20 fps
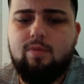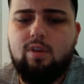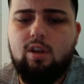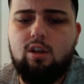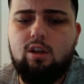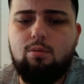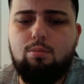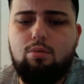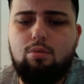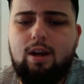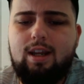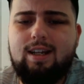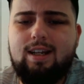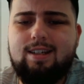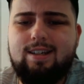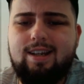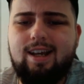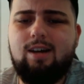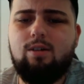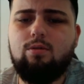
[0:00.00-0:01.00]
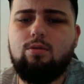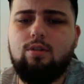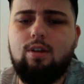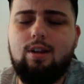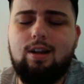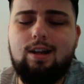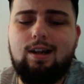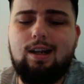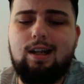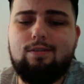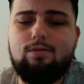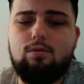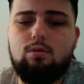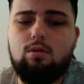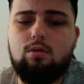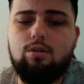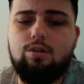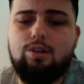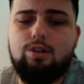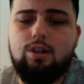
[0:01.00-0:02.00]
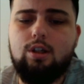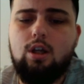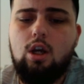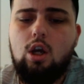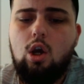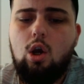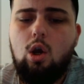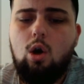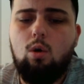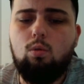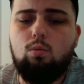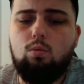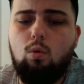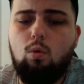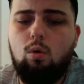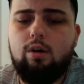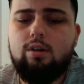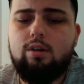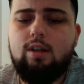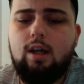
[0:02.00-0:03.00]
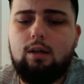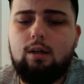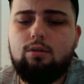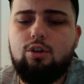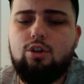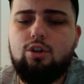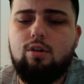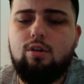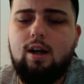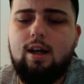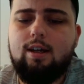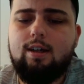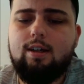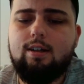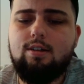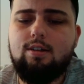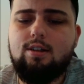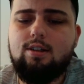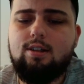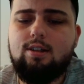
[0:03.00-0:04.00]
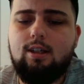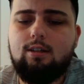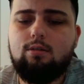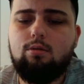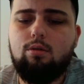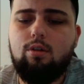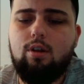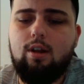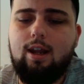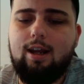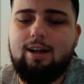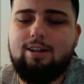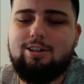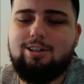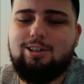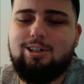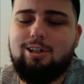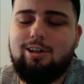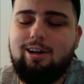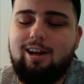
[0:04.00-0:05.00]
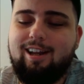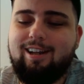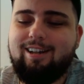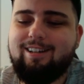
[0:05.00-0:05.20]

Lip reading: You break down on a level crossing. Walk down the track and signal the next train.